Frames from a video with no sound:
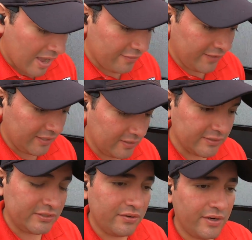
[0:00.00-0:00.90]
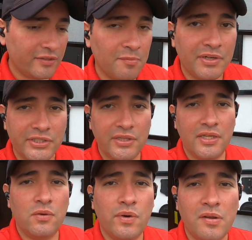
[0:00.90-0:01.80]
I think considering the budget
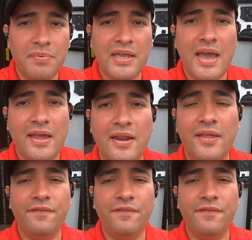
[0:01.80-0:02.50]
that you want to be at